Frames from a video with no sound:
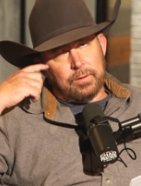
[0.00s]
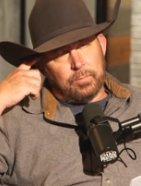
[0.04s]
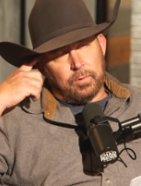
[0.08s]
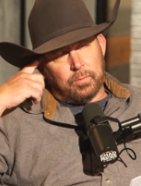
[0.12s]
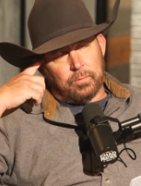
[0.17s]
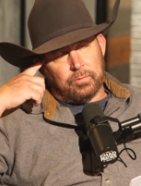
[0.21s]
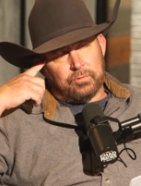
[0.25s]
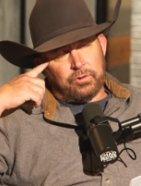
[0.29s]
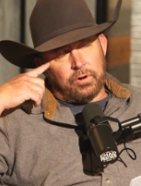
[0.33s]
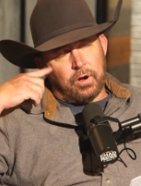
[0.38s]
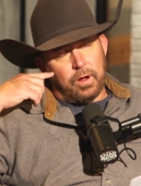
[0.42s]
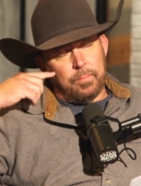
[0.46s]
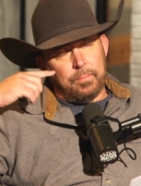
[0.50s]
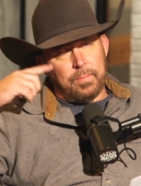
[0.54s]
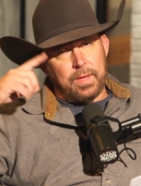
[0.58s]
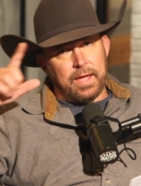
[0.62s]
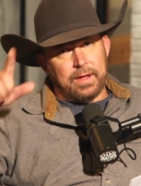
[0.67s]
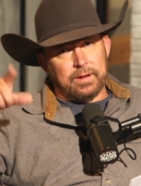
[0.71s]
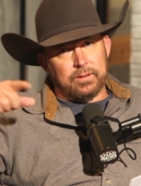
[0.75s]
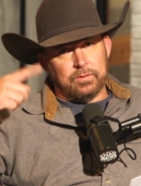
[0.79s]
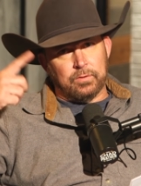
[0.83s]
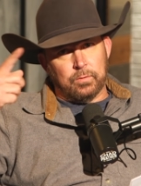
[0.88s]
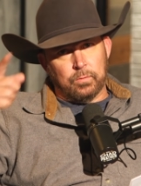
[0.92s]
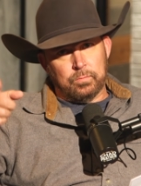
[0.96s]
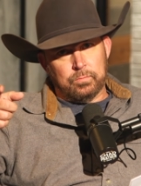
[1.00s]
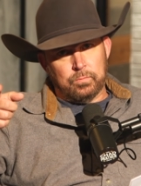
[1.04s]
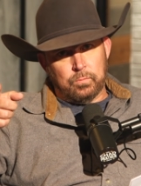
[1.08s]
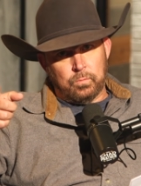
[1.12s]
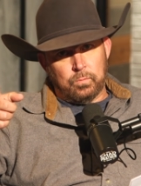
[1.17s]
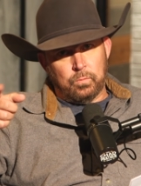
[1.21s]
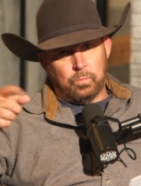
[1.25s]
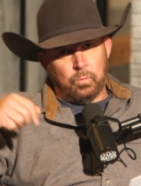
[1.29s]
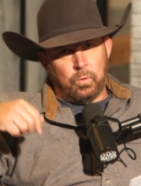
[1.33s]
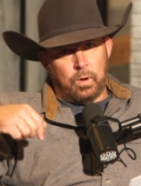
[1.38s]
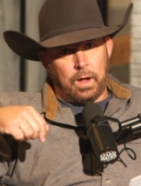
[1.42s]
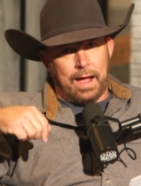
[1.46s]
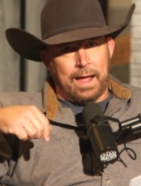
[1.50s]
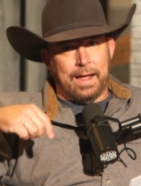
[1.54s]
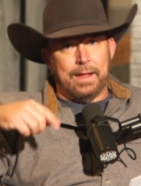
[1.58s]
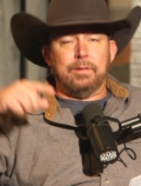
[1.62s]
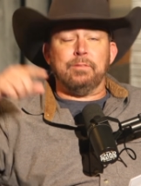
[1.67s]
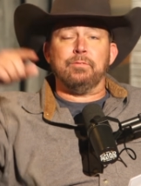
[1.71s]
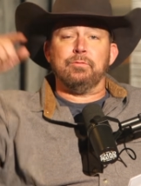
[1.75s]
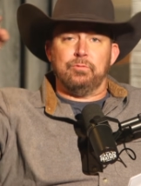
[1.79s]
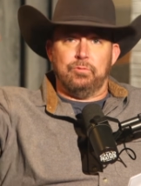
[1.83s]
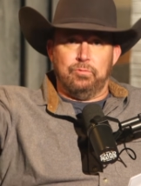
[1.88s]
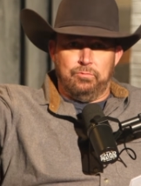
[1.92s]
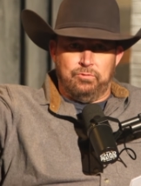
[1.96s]
I'm going to draw it back to
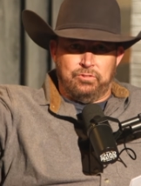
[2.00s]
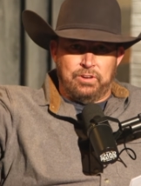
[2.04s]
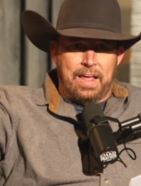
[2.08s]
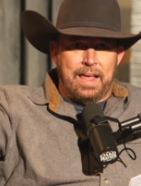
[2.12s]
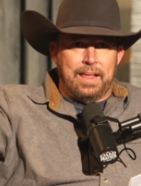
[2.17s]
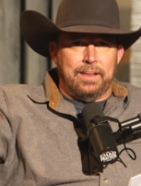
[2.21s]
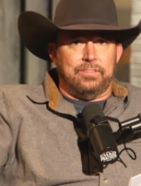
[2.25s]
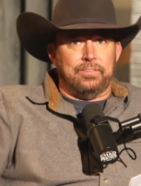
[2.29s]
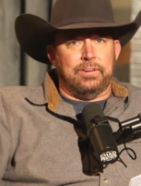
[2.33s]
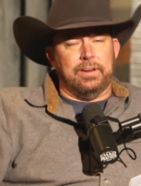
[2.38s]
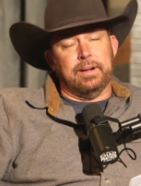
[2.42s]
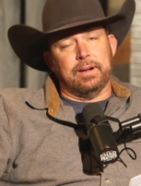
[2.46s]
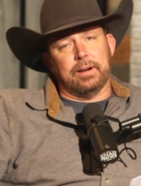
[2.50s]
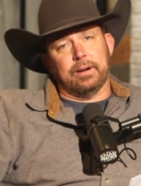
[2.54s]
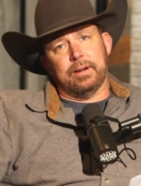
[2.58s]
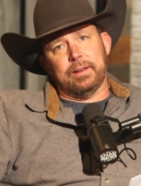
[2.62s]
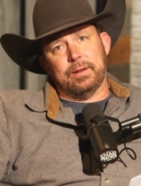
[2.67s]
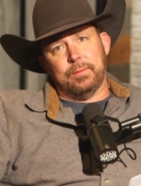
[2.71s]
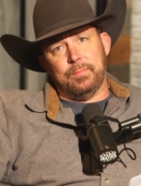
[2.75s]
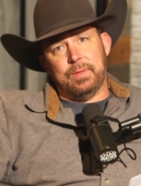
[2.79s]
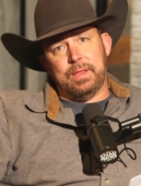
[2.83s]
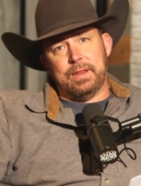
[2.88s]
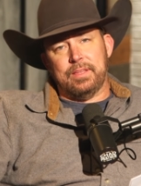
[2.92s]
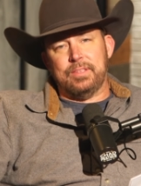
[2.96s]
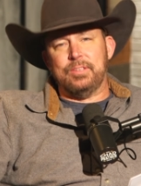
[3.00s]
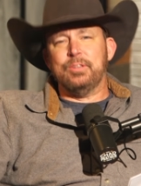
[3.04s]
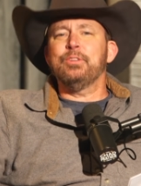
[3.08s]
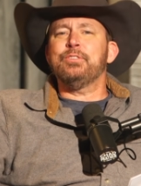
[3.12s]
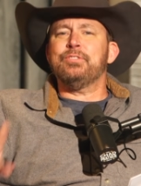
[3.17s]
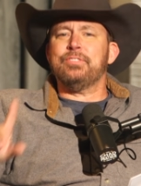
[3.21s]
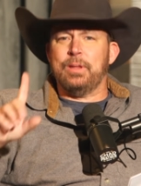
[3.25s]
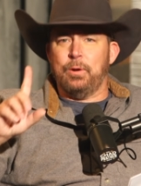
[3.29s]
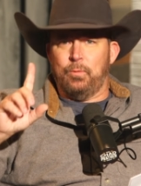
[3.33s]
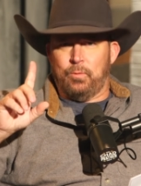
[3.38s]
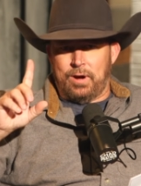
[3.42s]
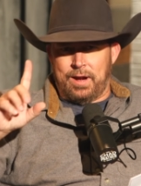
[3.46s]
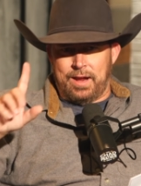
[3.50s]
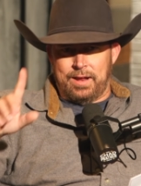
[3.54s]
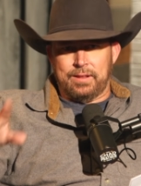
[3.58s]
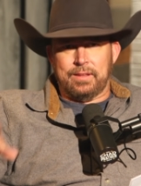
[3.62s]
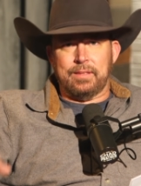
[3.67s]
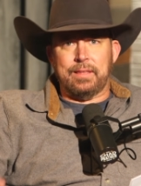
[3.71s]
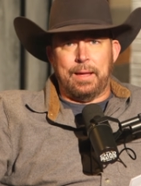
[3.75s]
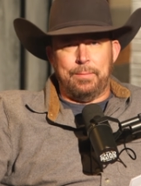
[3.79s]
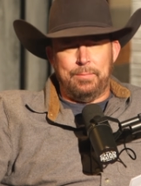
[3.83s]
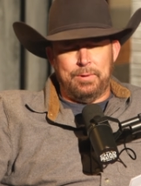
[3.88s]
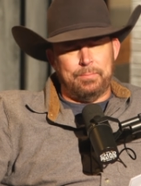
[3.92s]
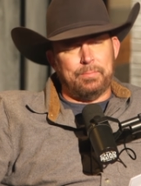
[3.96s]
why Chad's here in a minute, you'll see where I,
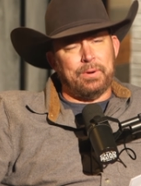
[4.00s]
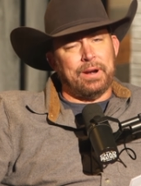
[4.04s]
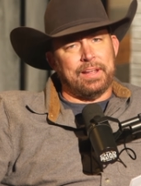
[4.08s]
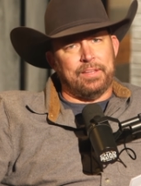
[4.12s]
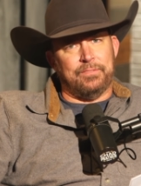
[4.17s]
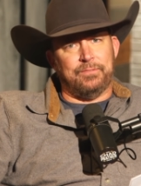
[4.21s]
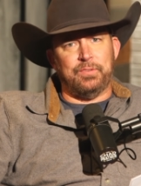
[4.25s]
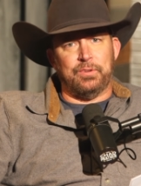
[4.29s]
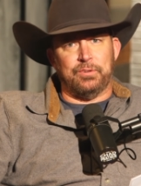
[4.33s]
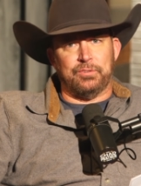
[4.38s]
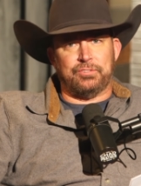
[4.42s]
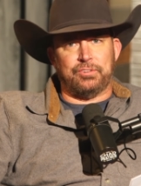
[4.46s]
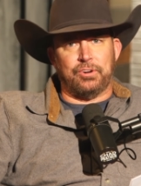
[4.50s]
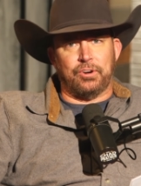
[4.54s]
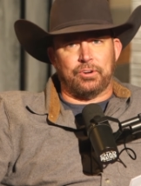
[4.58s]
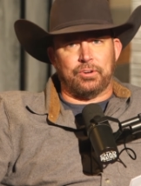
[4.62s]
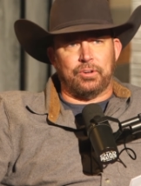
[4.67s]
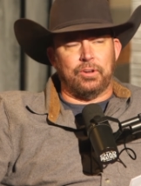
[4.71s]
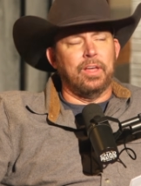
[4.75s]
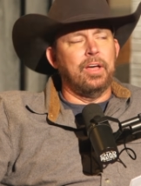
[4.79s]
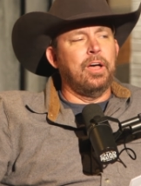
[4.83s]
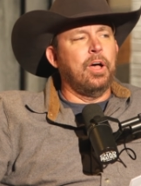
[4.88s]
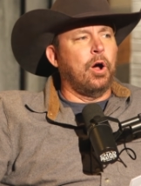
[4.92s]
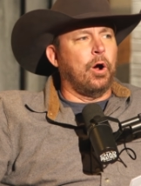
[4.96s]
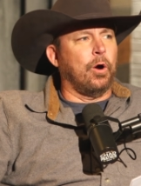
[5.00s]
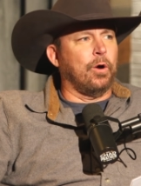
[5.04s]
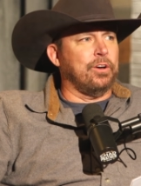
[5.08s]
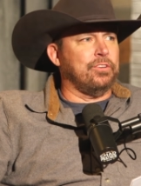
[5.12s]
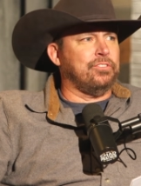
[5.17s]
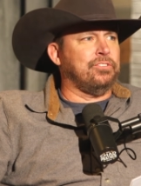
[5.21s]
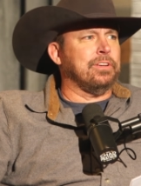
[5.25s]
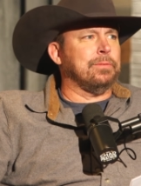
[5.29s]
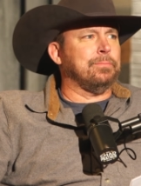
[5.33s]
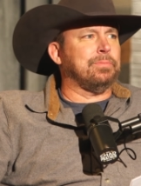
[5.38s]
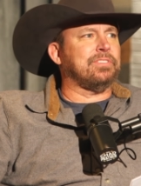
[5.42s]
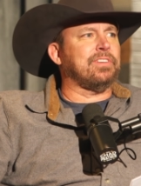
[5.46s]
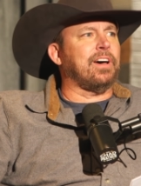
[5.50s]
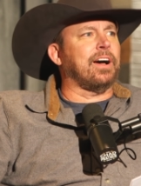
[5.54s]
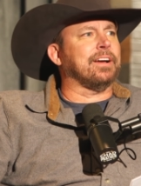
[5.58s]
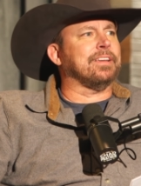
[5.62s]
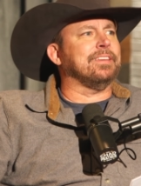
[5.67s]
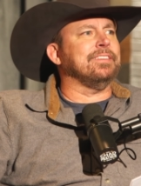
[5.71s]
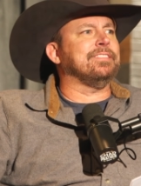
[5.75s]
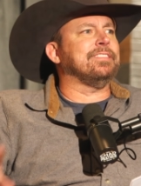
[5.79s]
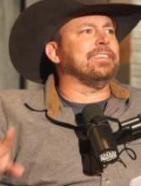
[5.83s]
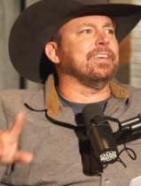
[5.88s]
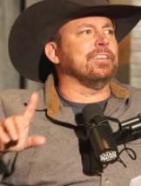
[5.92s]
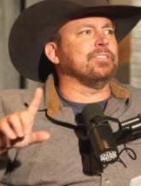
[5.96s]
I'm going to bring it full circle. Or as Jen
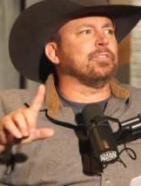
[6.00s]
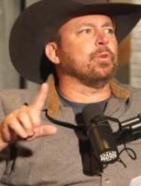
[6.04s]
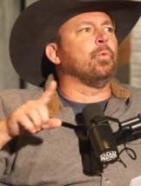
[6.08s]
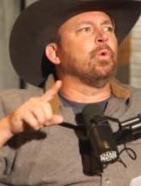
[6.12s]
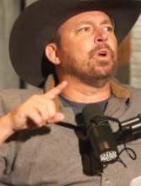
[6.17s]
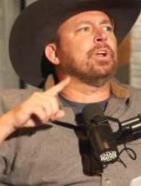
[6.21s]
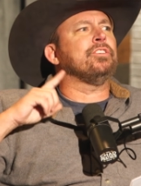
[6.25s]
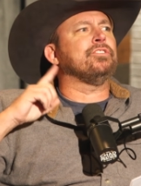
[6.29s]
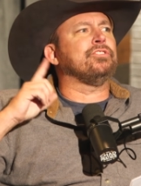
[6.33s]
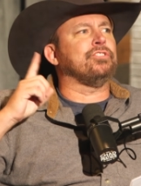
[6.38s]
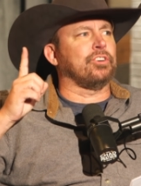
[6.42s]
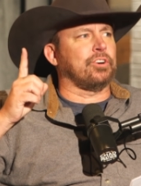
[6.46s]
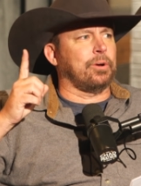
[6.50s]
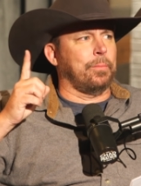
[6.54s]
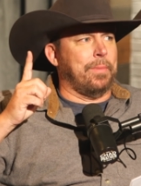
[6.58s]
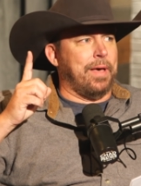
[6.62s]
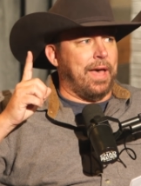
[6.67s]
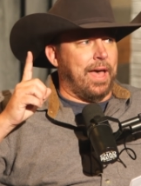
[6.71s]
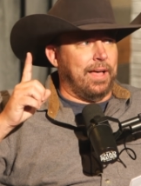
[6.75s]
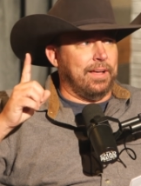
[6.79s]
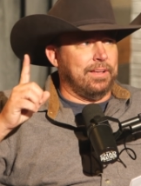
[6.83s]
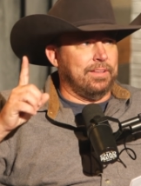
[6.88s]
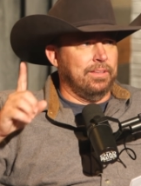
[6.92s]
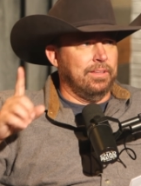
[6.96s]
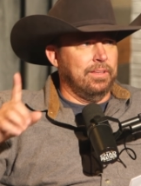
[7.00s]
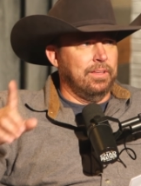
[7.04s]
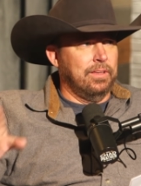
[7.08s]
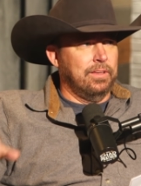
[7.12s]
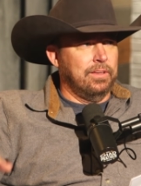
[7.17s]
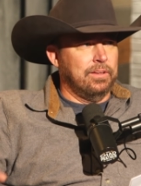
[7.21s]
Psaki says, we're going to circle back.